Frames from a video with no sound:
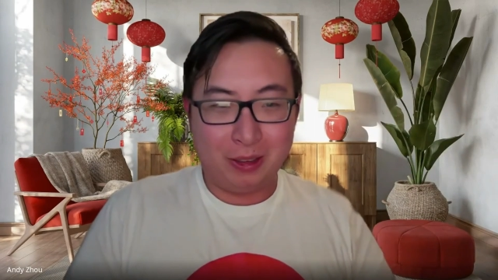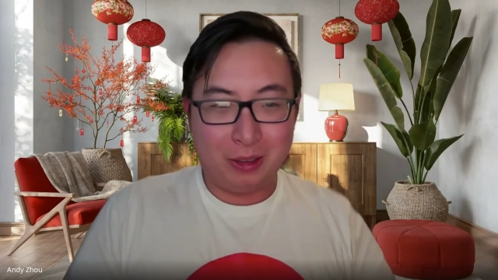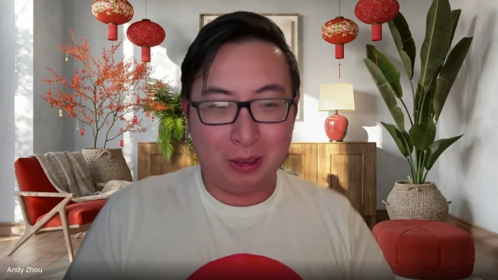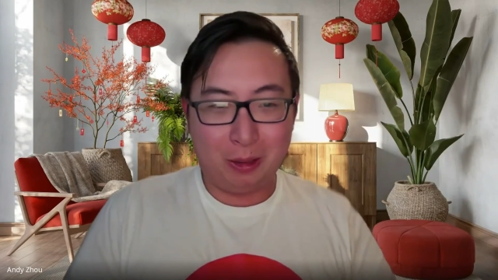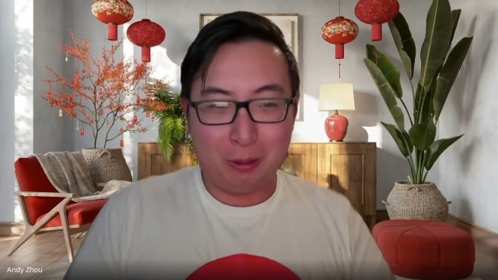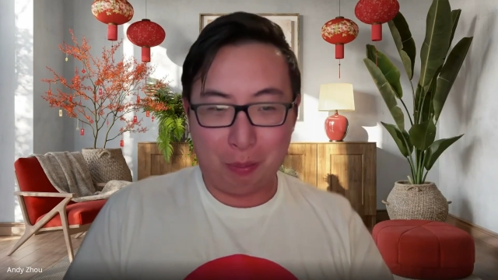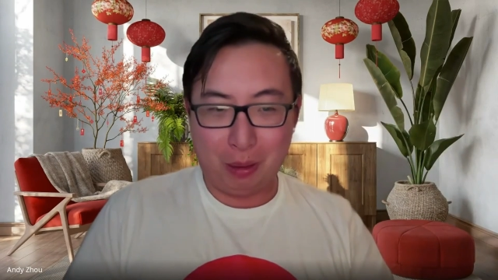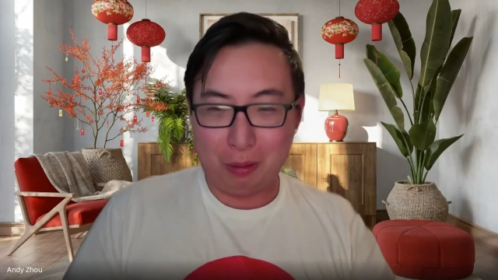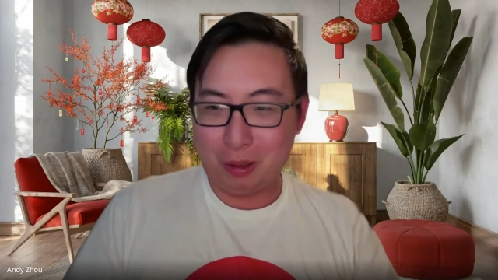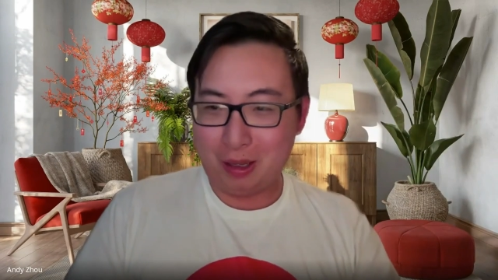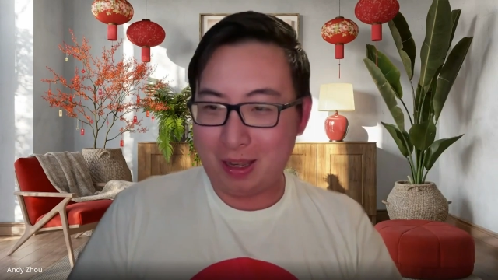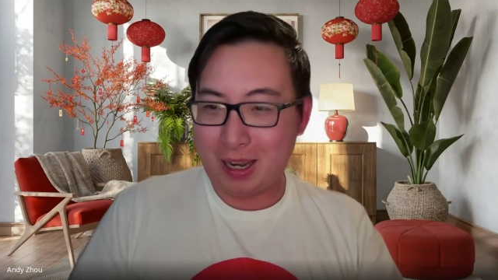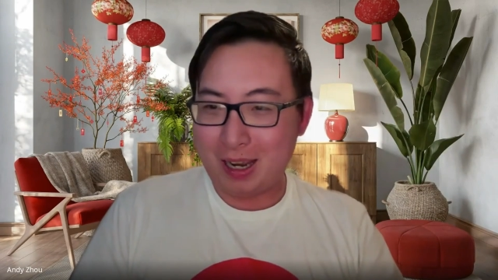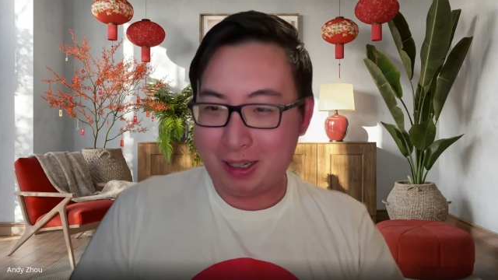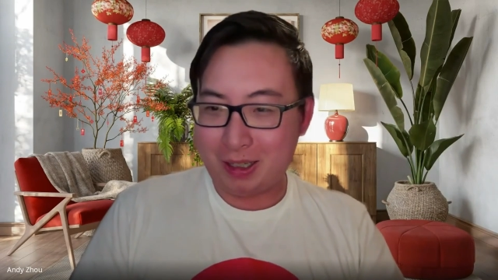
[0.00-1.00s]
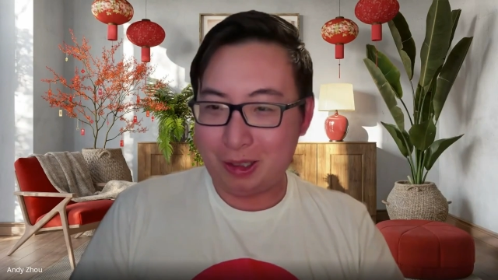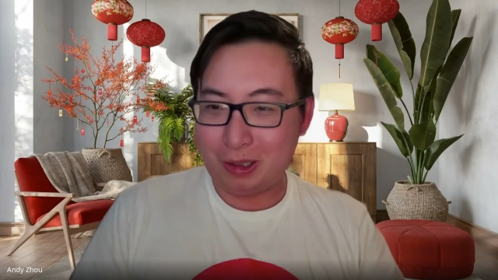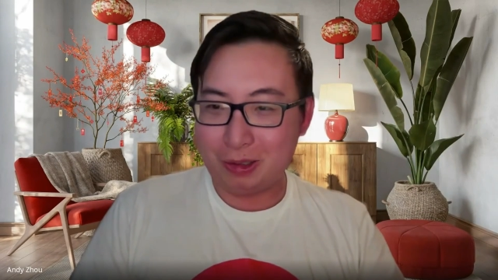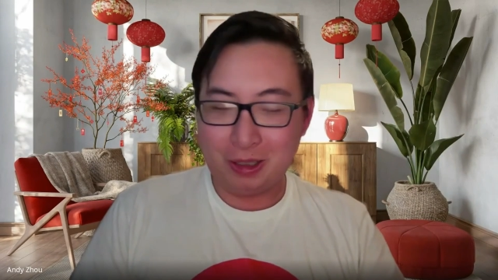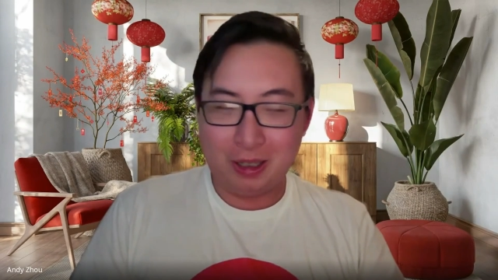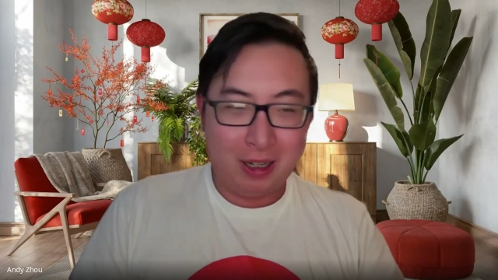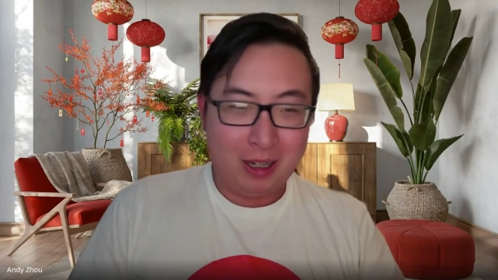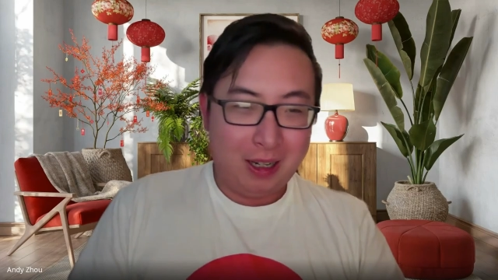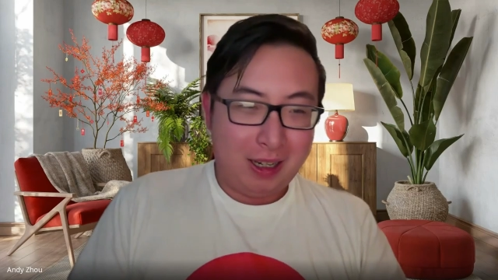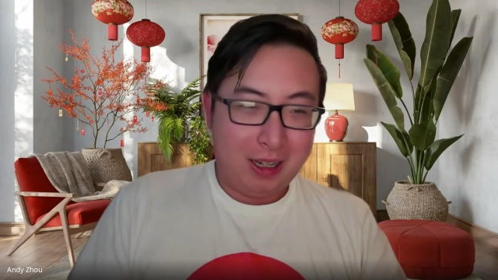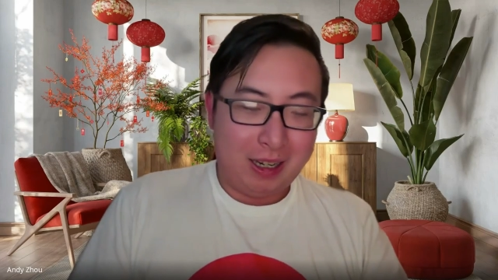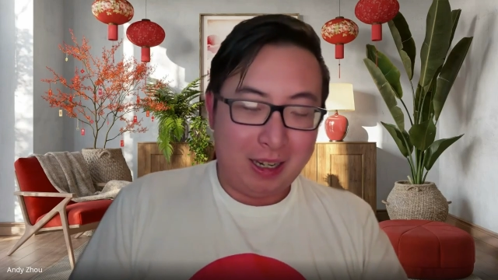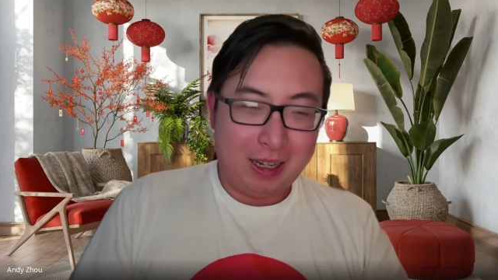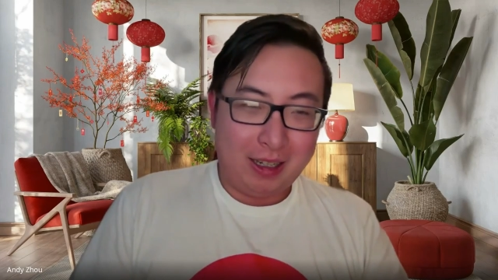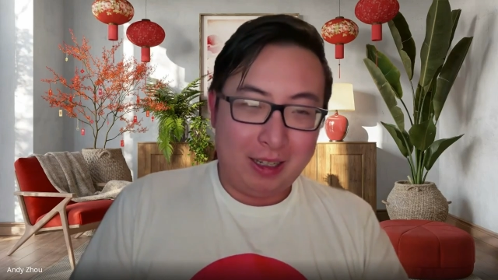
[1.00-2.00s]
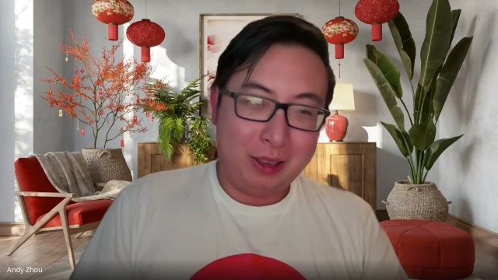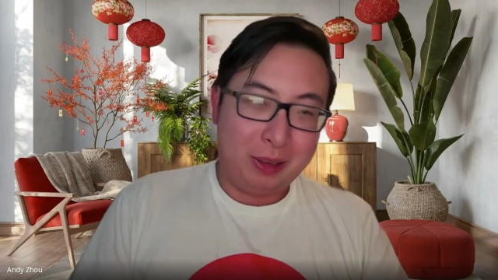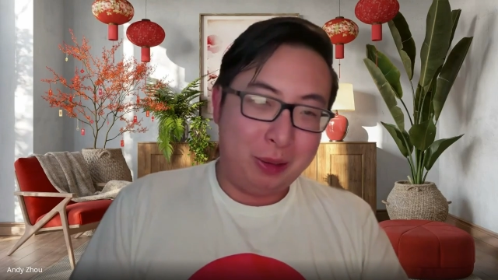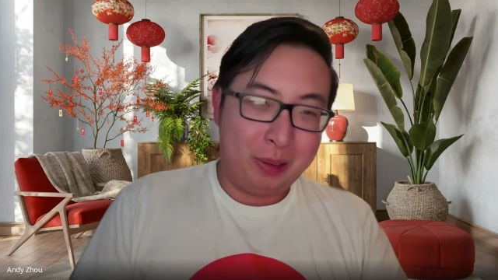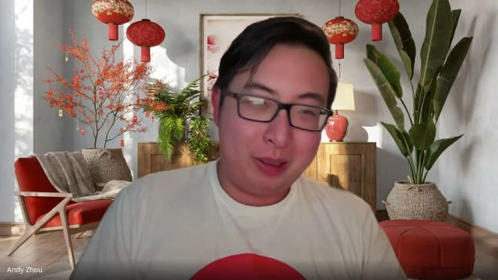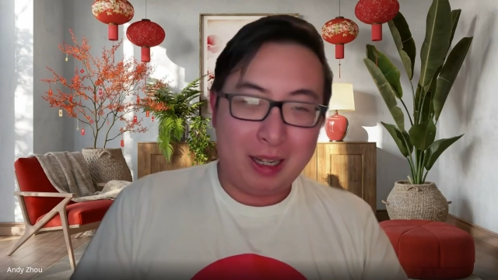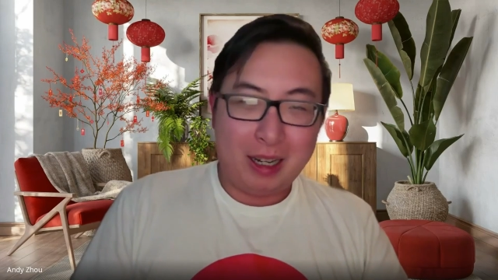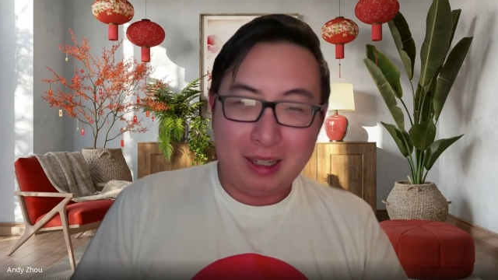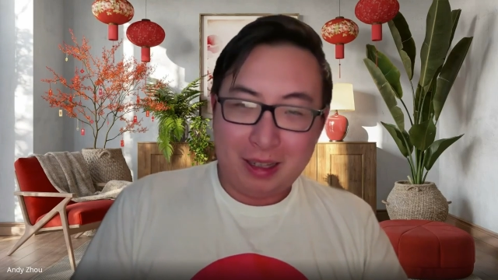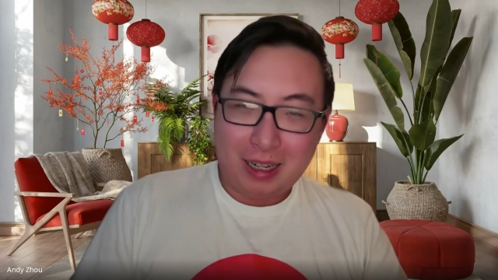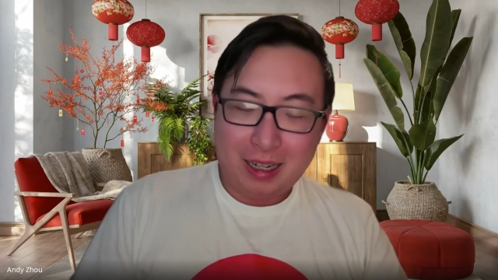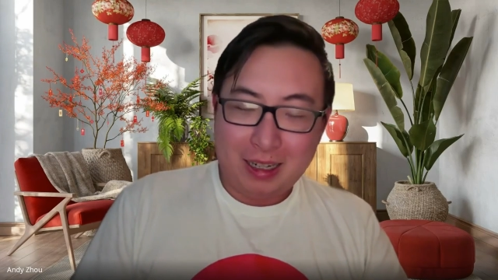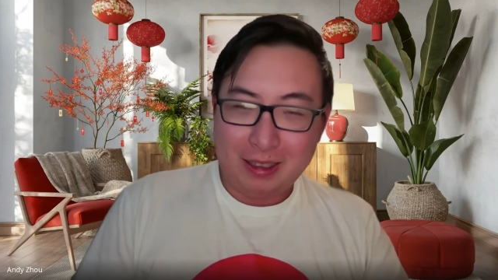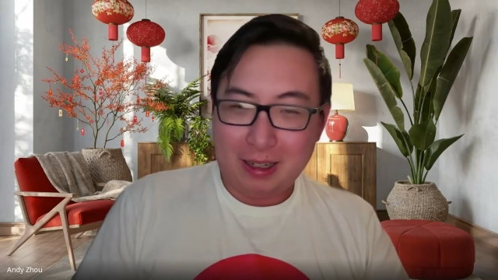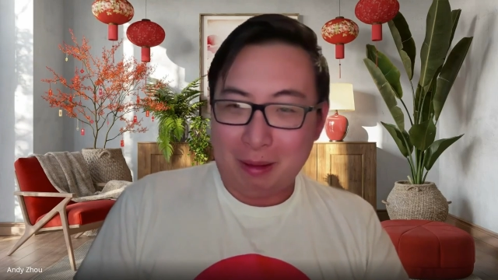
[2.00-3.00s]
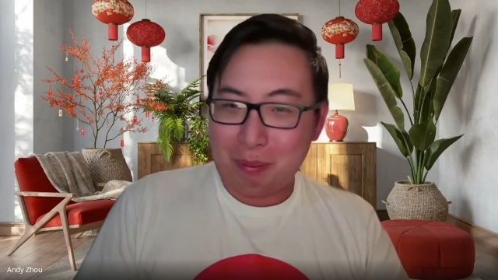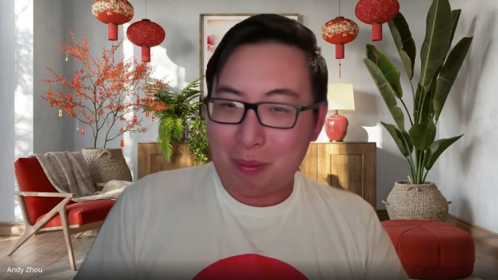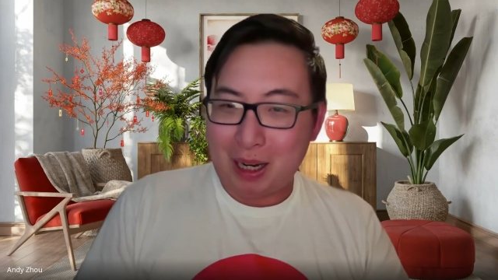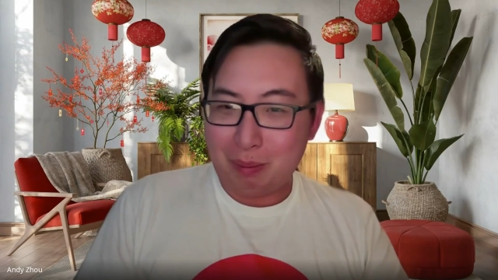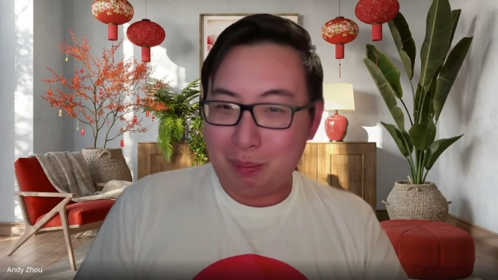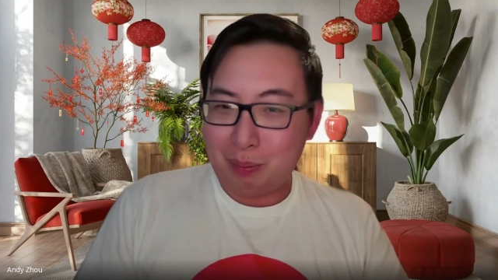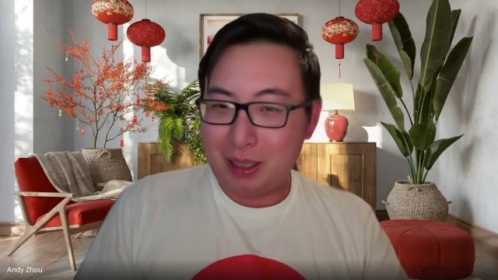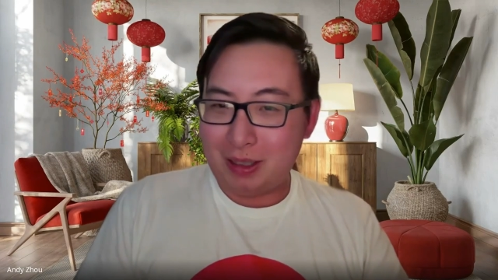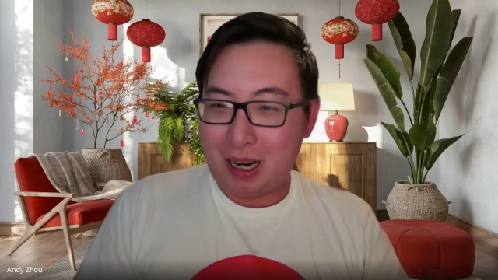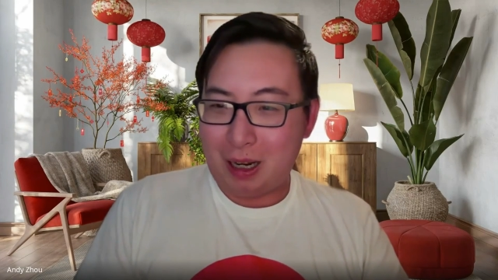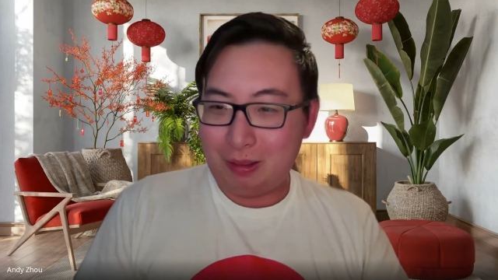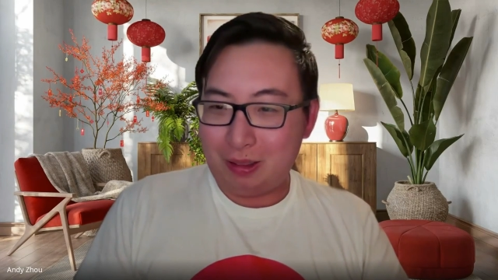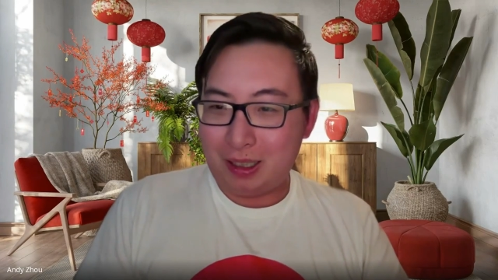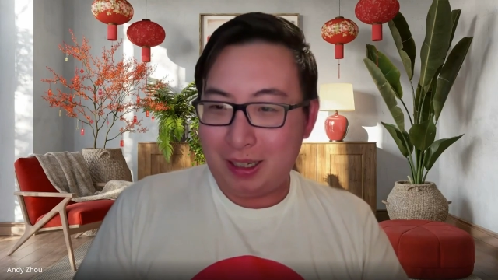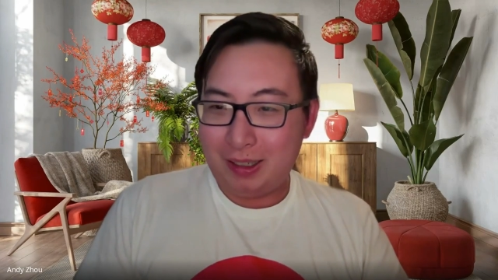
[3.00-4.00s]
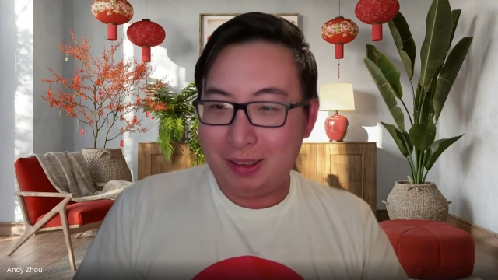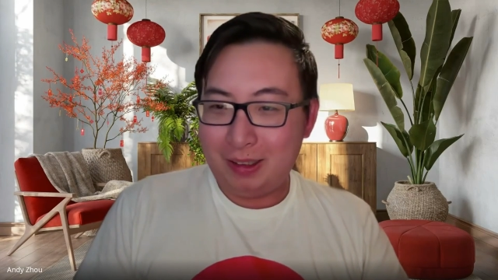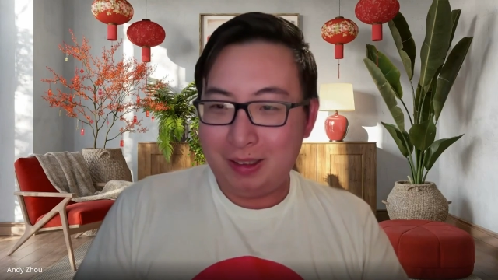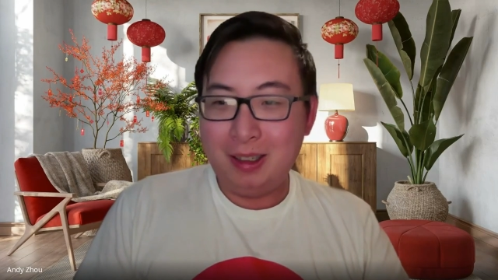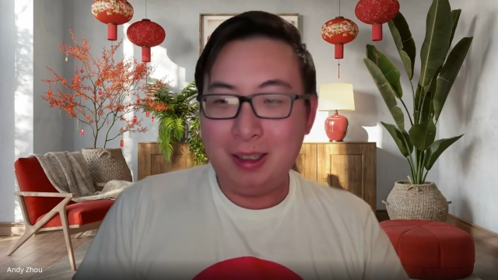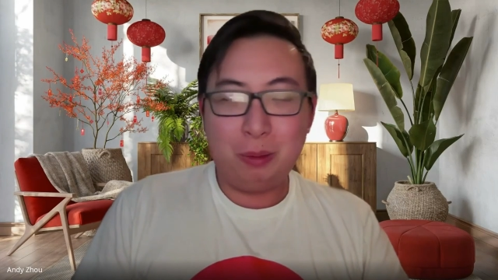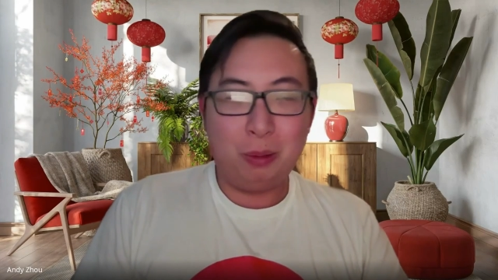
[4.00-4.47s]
So, but with EKOS, you say that it might be an outlier.